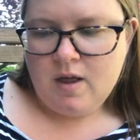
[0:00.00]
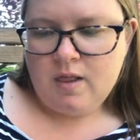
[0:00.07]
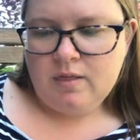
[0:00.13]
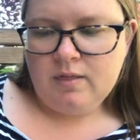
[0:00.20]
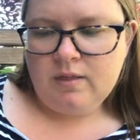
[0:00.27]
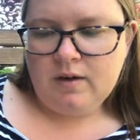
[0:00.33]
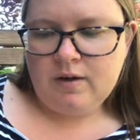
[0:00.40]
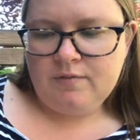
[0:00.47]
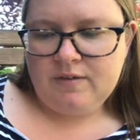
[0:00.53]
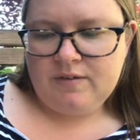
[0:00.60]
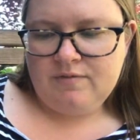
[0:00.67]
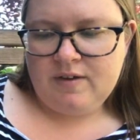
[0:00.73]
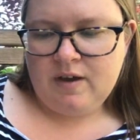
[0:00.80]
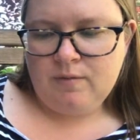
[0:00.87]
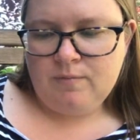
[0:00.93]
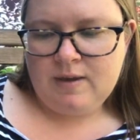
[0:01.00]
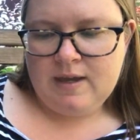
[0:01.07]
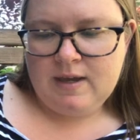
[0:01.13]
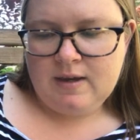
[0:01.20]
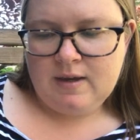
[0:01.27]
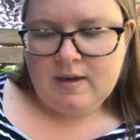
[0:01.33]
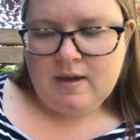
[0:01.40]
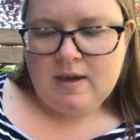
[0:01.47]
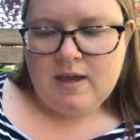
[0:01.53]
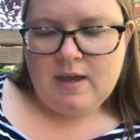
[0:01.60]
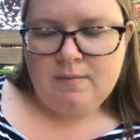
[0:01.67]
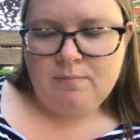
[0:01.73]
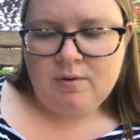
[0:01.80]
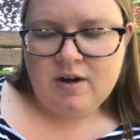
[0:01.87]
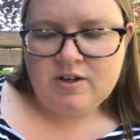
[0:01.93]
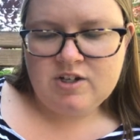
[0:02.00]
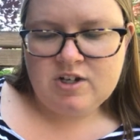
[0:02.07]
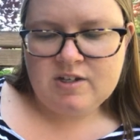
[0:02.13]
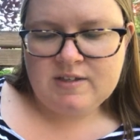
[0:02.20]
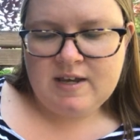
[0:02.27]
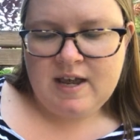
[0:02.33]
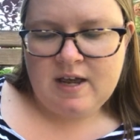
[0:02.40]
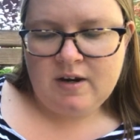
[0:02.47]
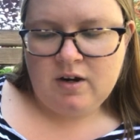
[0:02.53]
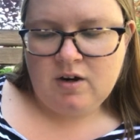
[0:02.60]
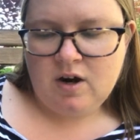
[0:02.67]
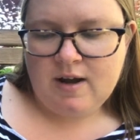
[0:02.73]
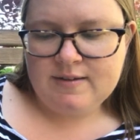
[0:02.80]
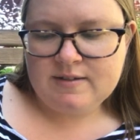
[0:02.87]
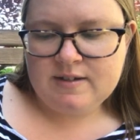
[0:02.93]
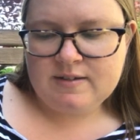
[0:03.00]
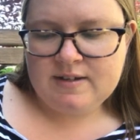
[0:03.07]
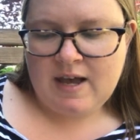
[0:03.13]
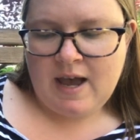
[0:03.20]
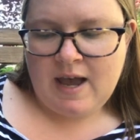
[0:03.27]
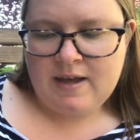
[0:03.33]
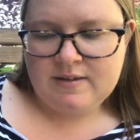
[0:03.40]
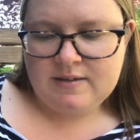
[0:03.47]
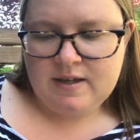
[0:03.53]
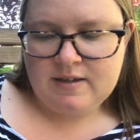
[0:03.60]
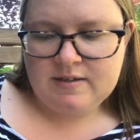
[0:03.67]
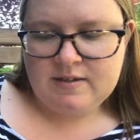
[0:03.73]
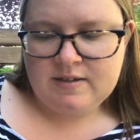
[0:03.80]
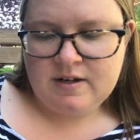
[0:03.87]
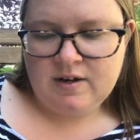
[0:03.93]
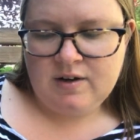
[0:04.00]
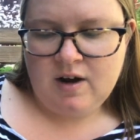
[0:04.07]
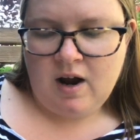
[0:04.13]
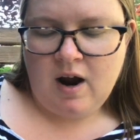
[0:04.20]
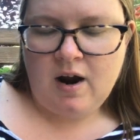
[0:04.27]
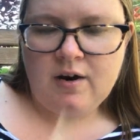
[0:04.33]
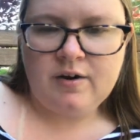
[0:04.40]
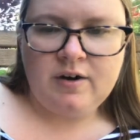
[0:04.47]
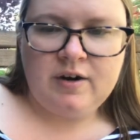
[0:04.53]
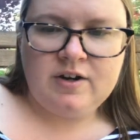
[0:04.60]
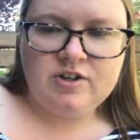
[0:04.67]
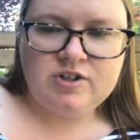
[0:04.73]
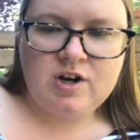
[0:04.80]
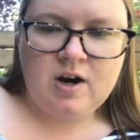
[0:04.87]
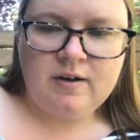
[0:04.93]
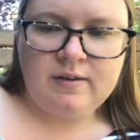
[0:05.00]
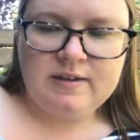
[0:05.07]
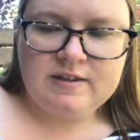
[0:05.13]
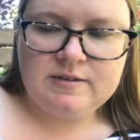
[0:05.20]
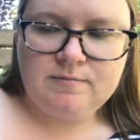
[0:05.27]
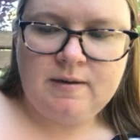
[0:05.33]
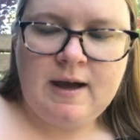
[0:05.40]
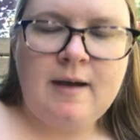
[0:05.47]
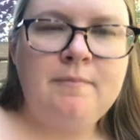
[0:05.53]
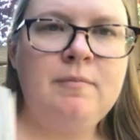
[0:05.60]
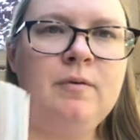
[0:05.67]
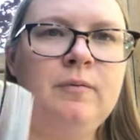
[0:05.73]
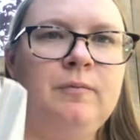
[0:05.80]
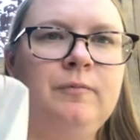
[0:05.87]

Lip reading: Lurvy felt weak. He brushed his hand across his eyes and stared harder at Charlotte's web.